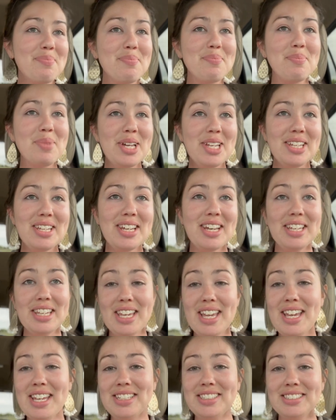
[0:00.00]
But
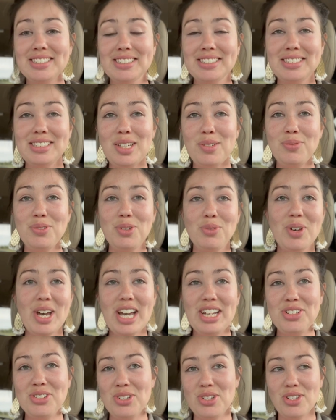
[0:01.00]
again, if you've
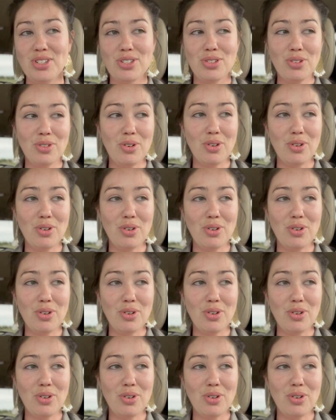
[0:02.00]
had just